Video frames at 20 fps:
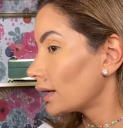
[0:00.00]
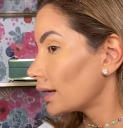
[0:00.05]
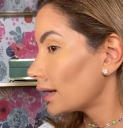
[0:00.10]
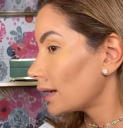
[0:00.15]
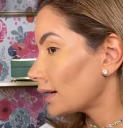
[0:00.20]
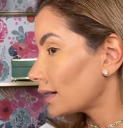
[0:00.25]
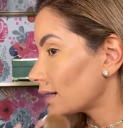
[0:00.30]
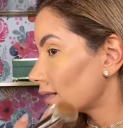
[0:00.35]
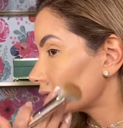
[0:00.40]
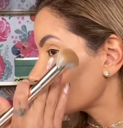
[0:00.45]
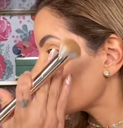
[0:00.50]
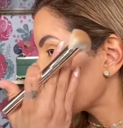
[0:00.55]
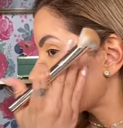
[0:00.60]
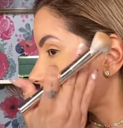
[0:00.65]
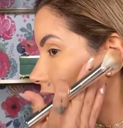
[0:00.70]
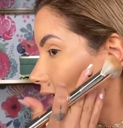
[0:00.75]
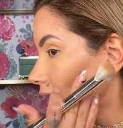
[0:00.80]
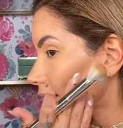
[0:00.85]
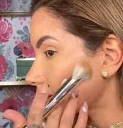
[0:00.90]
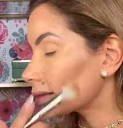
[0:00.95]
It is
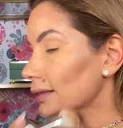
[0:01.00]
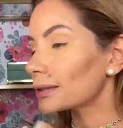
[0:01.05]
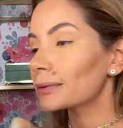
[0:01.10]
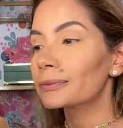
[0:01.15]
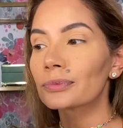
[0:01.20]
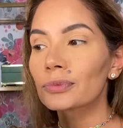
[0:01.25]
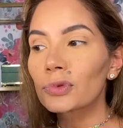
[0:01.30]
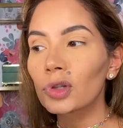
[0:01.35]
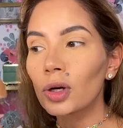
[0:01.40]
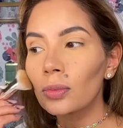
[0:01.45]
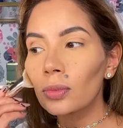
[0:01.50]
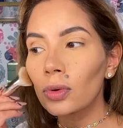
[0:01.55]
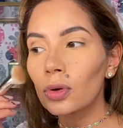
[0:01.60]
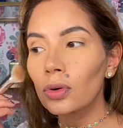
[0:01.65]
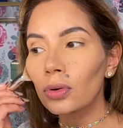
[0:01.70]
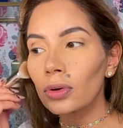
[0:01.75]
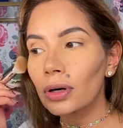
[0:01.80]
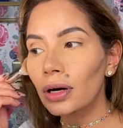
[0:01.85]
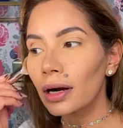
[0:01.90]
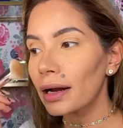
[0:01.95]
like, the
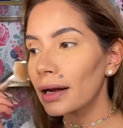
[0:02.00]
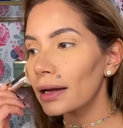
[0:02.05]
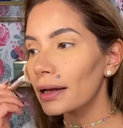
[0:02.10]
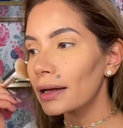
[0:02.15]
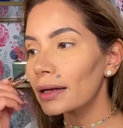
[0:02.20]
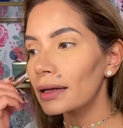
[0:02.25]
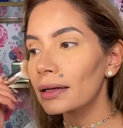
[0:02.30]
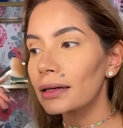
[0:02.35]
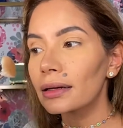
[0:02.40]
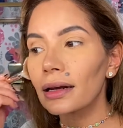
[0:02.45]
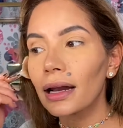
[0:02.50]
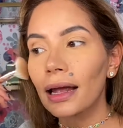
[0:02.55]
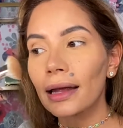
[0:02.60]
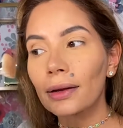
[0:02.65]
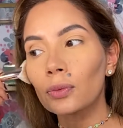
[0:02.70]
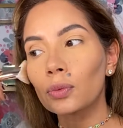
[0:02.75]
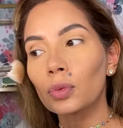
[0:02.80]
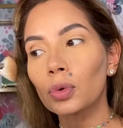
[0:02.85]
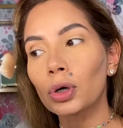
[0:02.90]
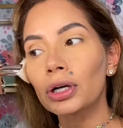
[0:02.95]
more I like
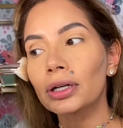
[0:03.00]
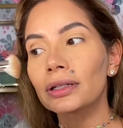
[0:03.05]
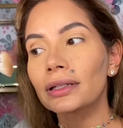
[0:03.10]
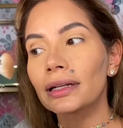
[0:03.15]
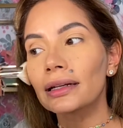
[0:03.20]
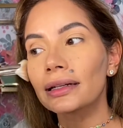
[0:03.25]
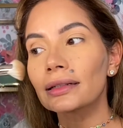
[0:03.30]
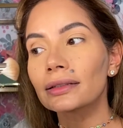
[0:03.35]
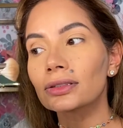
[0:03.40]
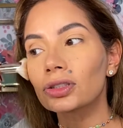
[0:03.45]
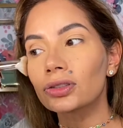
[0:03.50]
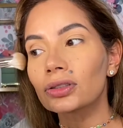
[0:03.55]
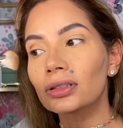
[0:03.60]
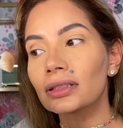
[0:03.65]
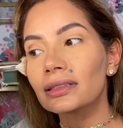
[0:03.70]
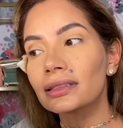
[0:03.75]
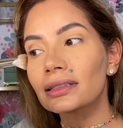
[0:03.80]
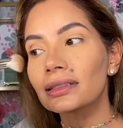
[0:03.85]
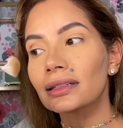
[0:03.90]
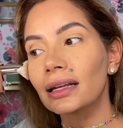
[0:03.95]
work it into
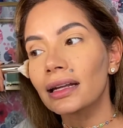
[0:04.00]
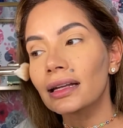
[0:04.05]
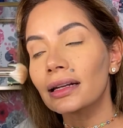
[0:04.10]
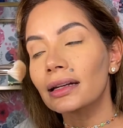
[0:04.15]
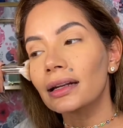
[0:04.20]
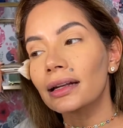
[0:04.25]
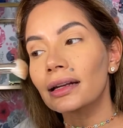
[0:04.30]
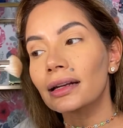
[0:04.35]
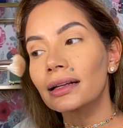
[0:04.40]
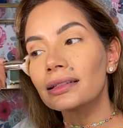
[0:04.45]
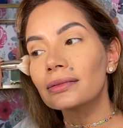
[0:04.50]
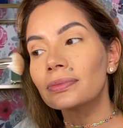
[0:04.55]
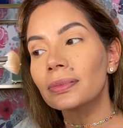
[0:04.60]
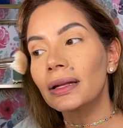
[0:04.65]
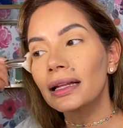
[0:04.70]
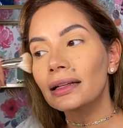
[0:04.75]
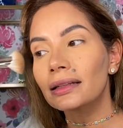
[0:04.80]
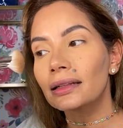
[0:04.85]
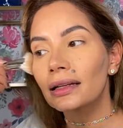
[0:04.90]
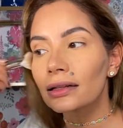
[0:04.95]
the skin, it is
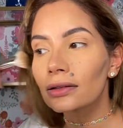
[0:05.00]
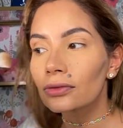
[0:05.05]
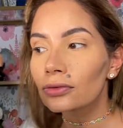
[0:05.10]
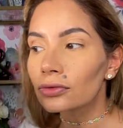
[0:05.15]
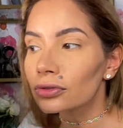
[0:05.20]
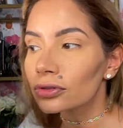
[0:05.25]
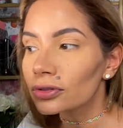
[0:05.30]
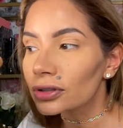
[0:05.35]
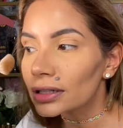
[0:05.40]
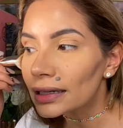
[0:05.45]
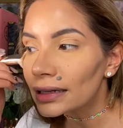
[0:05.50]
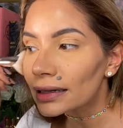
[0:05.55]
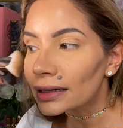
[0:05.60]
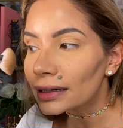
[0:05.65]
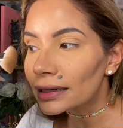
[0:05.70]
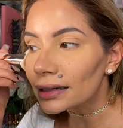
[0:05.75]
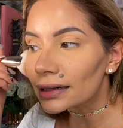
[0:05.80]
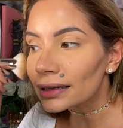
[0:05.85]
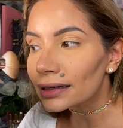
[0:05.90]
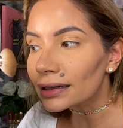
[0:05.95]
blending
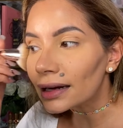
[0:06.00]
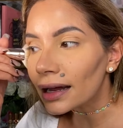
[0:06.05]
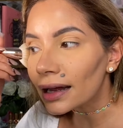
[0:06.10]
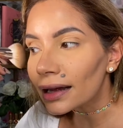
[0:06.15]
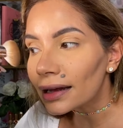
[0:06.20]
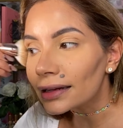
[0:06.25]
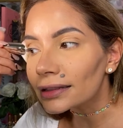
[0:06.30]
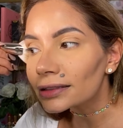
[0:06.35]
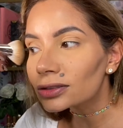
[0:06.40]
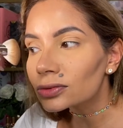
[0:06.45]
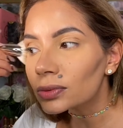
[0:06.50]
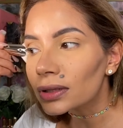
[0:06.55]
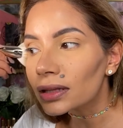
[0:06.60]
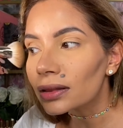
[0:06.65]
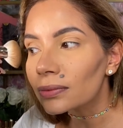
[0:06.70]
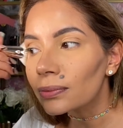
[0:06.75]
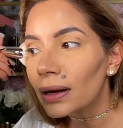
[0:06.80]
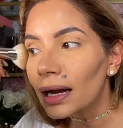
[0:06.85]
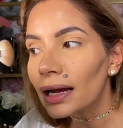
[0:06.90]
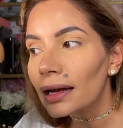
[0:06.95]
really nice with
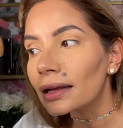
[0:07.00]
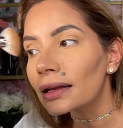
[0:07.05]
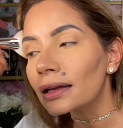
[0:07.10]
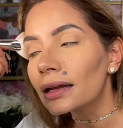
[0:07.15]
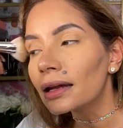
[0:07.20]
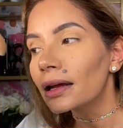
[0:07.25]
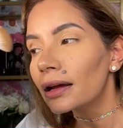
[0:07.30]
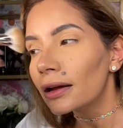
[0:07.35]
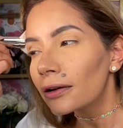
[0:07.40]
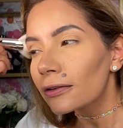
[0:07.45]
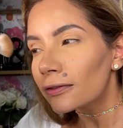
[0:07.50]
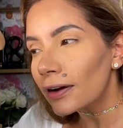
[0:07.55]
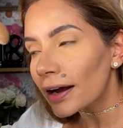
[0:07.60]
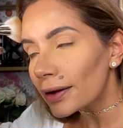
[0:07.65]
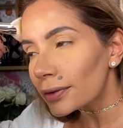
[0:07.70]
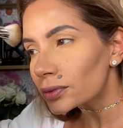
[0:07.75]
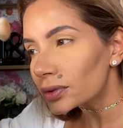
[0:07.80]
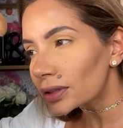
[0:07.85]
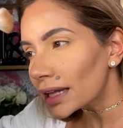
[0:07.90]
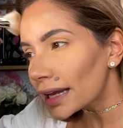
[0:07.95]
my
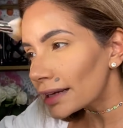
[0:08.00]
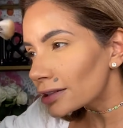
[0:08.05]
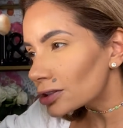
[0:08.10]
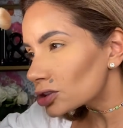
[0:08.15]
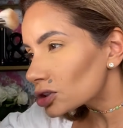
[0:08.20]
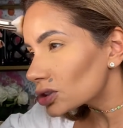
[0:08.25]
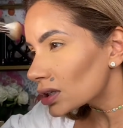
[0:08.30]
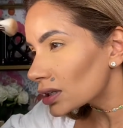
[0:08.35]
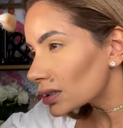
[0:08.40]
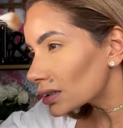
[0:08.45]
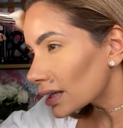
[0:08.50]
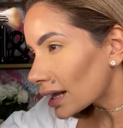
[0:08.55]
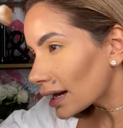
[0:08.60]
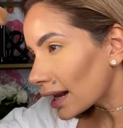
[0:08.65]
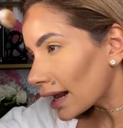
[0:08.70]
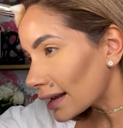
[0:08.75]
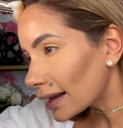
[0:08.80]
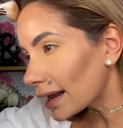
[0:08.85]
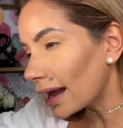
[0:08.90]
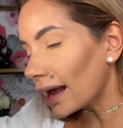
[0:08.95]
foundation that
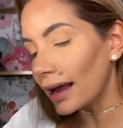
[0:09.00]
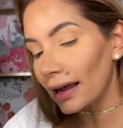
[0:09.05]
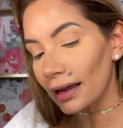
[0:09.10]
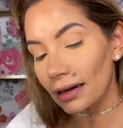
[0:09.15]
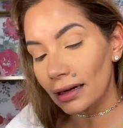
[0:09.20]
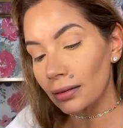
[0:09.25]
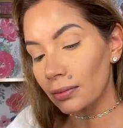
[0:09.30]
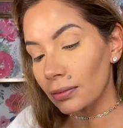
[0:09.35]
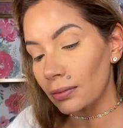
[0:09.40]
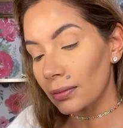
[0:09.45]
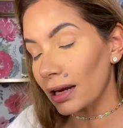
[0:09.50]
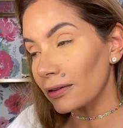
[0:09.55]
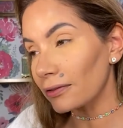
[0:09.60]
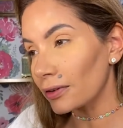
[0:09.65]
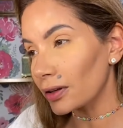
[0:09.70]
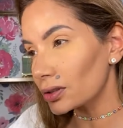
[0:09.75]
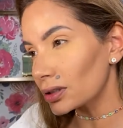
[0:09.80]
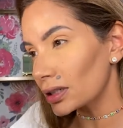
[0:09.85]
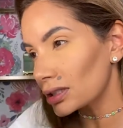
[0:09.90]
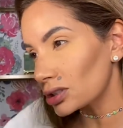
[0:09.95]
I had. And my
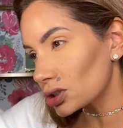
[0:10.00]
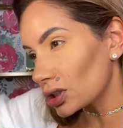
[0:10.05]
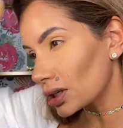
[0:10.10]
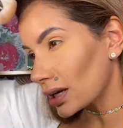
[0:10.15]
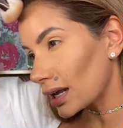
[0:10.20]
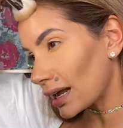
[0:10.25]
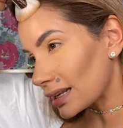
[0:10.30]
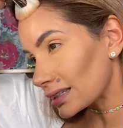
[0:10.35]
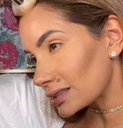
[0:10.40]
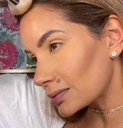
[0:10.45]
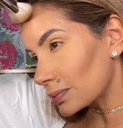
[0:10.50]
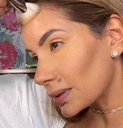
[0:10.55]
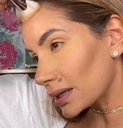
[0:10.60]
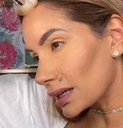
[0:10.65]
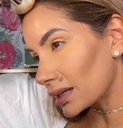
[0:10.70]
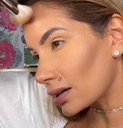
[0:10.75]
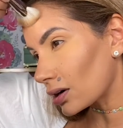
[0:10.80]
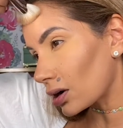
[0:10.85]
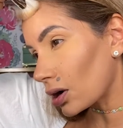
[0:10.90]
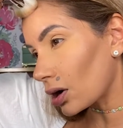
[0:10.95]
foundation has
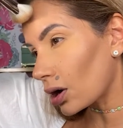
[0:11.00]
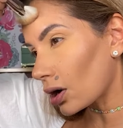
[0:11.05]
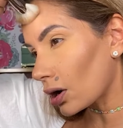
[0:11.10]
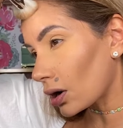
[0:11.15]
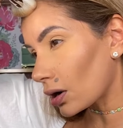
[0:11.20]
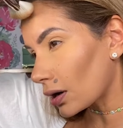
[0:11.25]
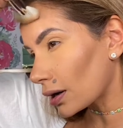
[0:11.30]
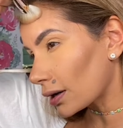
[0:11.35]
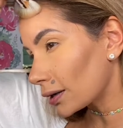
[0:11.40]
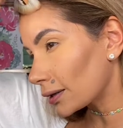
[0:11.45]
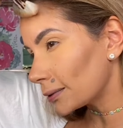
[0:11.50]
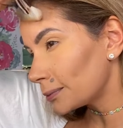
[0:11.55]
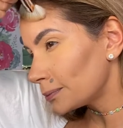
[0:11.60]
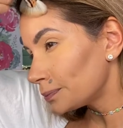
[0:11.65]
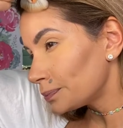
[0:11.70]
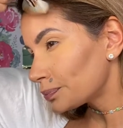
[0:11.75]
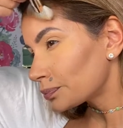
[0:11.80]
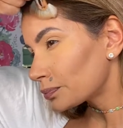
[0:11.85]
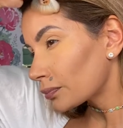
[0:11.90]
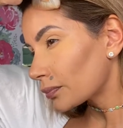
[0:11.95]
been on
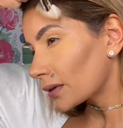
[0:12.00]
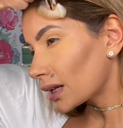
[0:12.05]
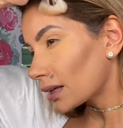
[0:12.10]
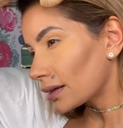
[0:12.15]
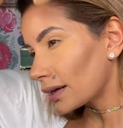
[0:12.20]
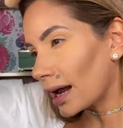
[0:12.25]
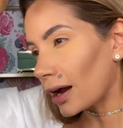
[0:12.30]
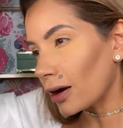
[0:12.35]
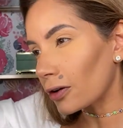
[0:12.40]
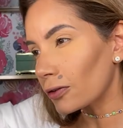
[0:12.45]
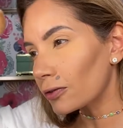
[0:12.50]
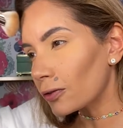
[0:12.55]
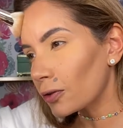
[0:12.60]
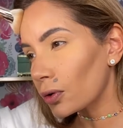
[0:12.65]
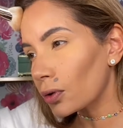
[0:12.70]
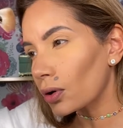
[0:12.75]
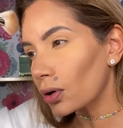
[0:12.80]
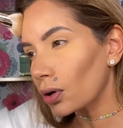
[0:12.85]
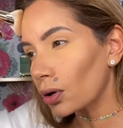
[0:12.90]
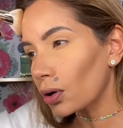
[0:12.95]
now
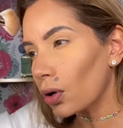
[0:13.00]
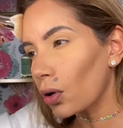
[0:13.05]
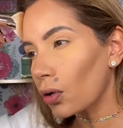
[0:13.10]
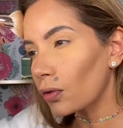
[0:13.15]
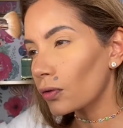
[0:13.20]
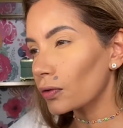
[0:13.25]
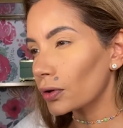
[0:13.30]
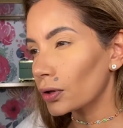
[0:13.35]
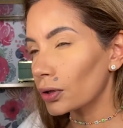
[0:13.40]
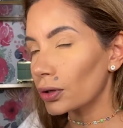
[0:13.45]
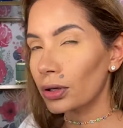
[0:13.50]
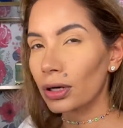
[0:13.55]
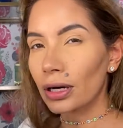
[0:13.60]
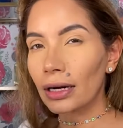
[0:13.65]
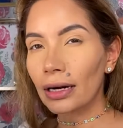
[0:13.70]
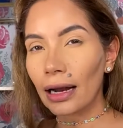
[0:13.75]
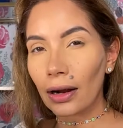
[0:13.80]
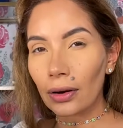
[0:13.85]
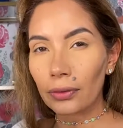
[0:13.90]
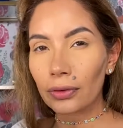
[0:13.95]
for over
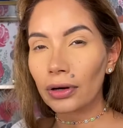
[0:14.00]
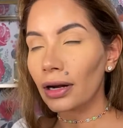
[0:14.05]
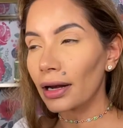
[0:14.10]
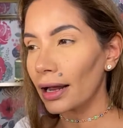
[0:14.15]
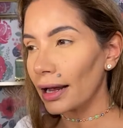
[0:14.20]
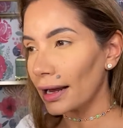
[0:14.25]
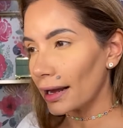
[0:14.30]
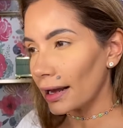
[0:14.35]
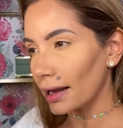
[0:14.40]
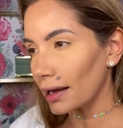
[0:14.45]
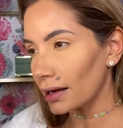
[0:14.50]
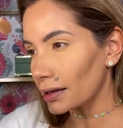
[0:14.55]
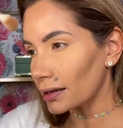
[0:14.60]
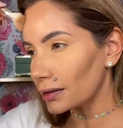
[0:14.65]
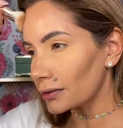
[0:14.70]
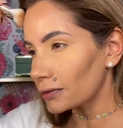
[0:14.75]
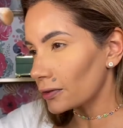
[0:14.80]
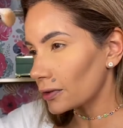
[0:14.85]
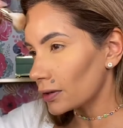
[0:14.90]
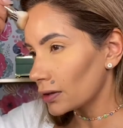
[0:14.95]
an hour and a
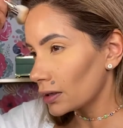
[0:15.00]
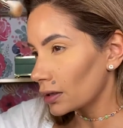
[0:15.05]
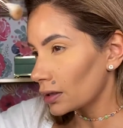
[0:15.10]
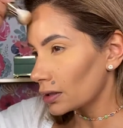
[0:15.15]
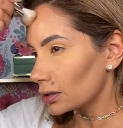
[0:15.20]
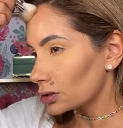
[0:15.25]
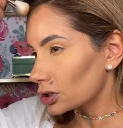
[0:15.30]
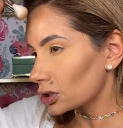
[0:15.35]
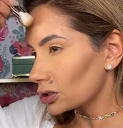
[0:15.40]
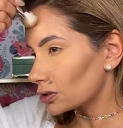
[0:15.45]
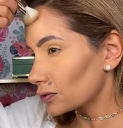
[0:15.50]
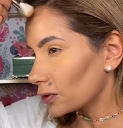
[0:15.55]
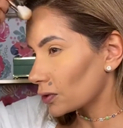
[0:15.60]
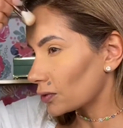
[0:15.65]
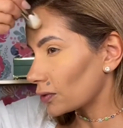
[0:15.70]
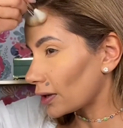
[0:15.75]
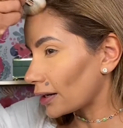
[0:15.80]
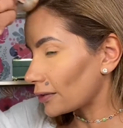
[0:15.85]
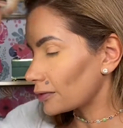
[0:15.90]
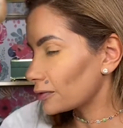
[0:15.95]
half, just for
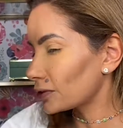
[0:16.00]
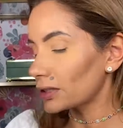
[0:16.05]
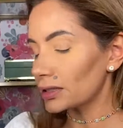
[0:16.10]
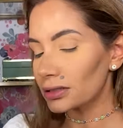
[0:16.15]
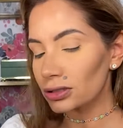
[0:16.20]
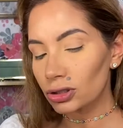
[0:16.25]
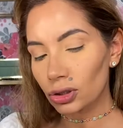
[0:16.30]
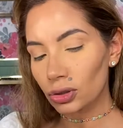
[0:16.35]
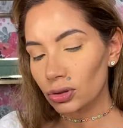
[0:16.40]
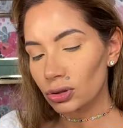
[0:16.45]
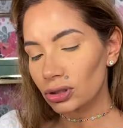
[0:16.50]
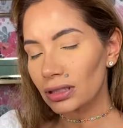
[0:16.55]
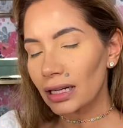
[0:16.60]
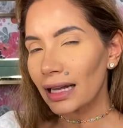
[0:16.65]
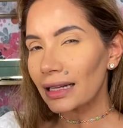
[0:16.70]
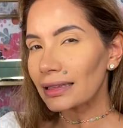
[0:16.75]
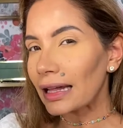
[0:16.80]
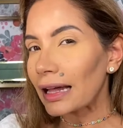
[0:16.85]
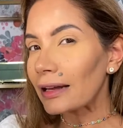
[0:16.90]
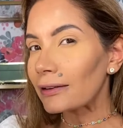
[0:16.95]
reference. So it's
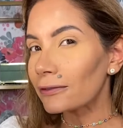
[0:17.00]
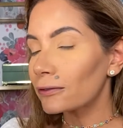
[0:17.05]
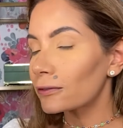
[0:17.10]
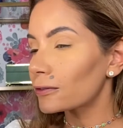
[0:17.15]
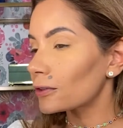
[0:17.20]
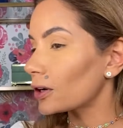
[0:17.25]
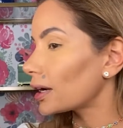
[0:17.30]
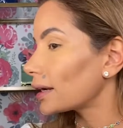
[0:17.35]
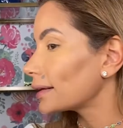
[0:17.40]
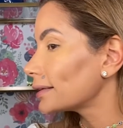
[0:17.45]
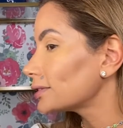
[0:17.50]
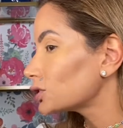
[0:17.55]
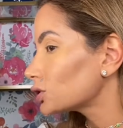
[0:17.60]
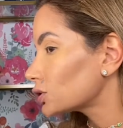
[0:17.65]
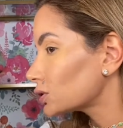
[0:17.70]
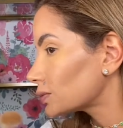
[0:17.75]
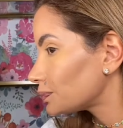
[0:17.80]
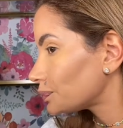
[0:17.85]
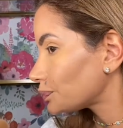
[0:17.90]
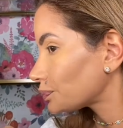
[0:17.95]
not that
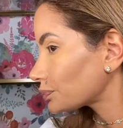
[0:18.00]
fresh.